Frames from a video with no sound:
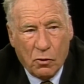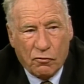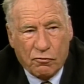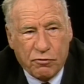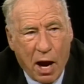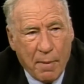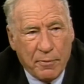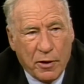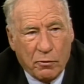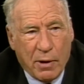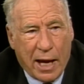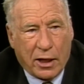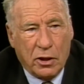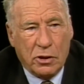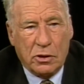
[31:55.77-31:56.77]
from the
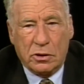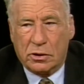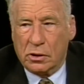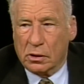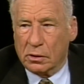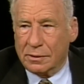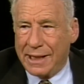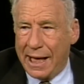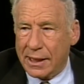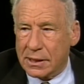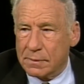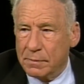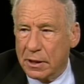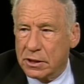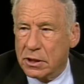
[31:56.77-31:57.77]
record you'll get
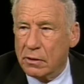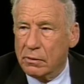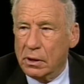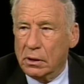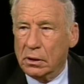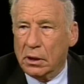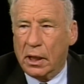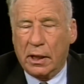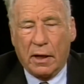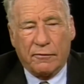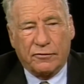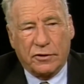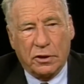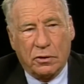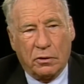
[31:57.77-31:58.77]
material
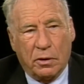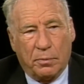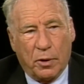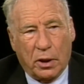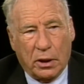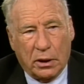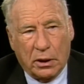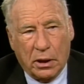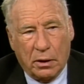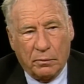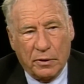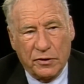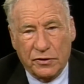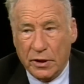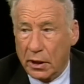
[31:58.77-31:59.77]
enough to do the book." And we